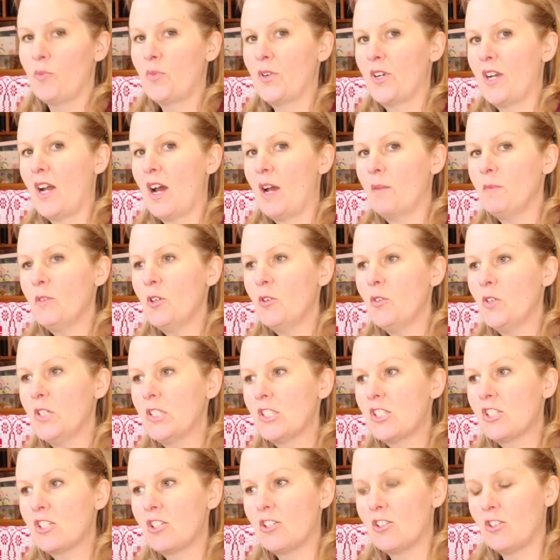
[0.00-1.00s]
But I'm
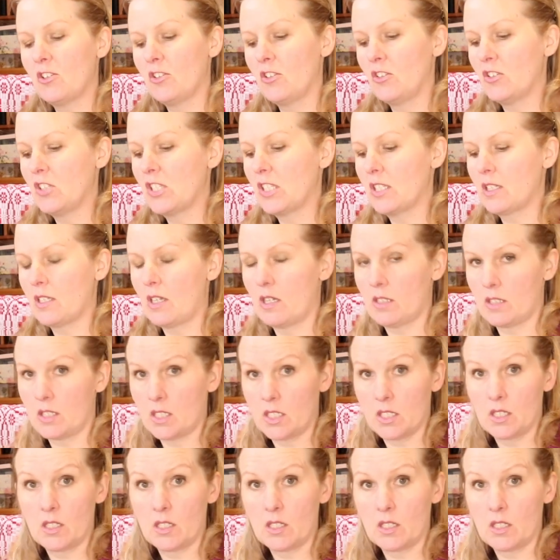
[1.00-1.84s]
going to discuss